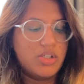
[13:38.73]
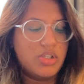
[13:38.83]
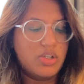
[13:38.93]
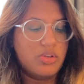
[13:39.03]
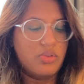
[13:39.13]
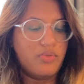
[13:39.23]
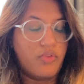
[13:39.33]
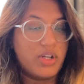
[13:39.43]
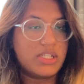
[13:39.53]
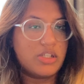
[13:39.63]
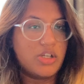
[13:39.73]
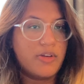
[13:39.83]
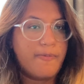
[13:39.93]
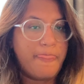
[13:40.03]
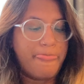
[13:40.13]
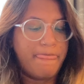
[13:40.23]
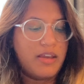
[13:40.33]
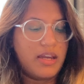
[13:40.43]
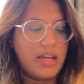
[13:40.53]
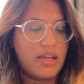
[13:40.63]
to for dinner,
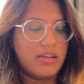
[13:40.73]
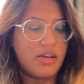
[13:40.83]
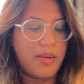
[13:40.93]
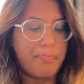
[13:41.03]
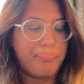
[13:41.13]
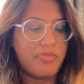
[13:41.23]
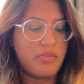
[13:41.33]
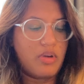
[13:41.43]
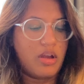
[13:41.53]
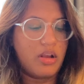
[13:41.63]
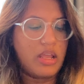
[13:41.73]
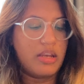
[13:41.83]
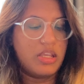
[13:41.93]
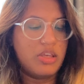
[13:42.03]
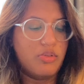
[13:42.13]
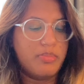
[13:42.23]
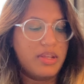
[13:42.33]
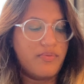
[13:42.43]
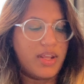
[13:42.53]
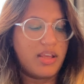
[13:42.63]
and um, and he will be
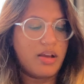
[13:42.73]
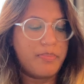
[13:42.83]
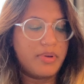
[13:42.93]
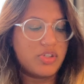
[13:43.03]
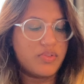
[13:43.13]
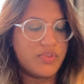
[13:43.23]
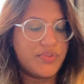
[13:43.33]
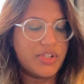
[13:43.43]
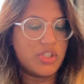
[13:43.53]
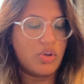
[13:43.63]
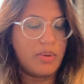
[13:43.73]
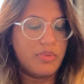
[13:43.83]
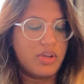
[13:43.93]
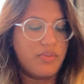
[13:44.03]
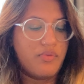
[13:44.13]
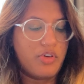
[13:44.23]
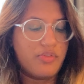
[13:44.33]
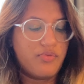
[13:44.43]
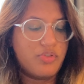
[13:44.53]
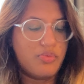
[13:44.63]
inviting a bunch of his friends. So I'm looking
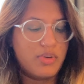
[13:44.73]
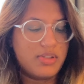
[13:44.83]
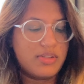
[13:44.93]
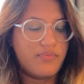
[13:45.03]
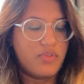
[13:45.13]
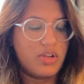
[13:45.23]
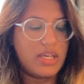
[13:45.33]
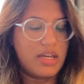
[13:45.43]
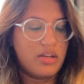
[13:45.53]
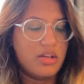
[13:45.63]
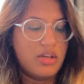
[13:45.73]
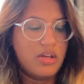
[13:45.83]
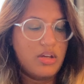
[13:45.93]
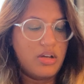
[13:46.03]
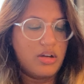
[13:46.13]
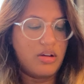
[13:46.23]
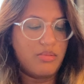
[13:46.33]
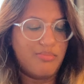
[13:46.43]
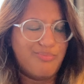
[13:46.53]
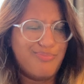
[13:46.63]
forward towards for that,
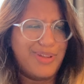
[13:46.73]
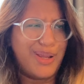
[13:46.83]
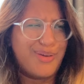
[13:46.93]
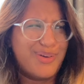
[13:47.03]
um, like